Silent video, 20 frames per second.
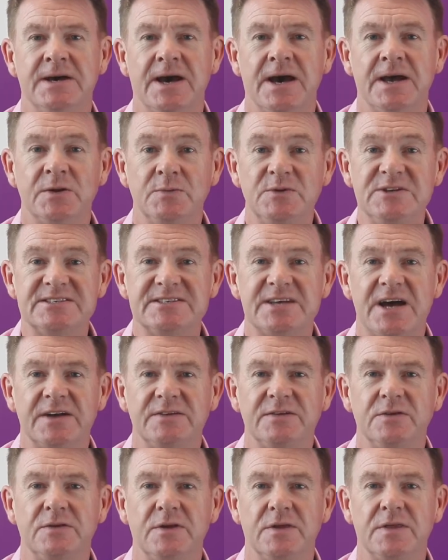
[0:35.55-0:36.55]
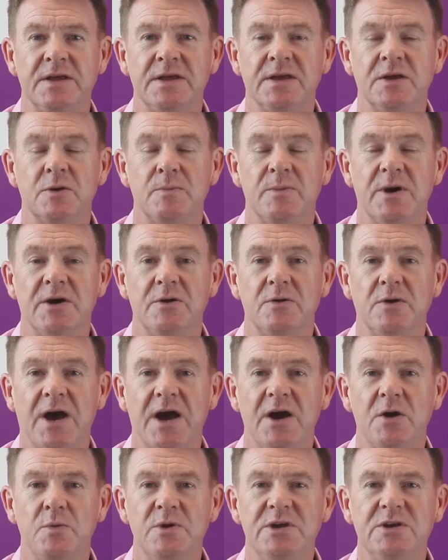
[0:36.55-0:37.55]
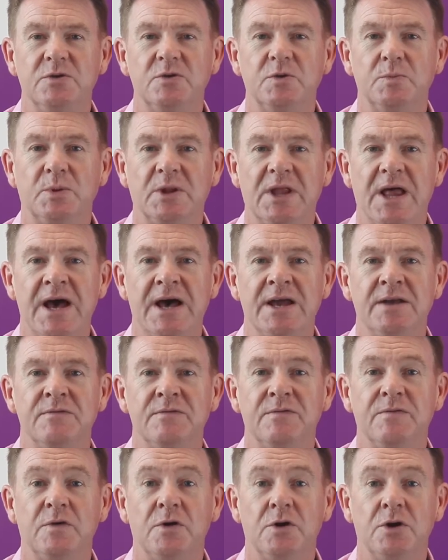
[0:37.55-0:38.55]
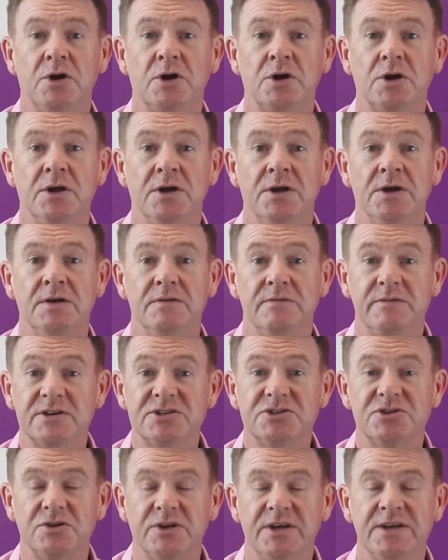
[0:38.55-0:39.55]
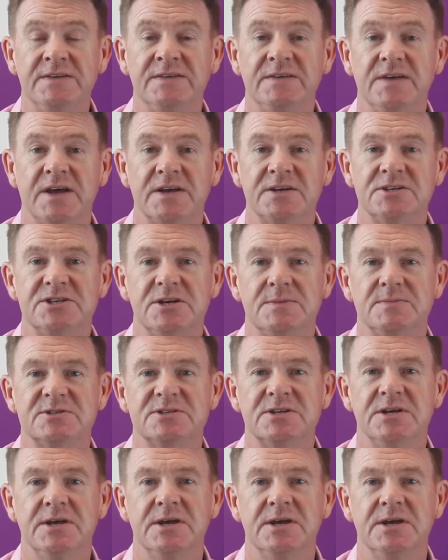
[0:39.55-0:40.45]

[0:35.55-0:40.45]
And we started to think about how we could plan for virtual internships.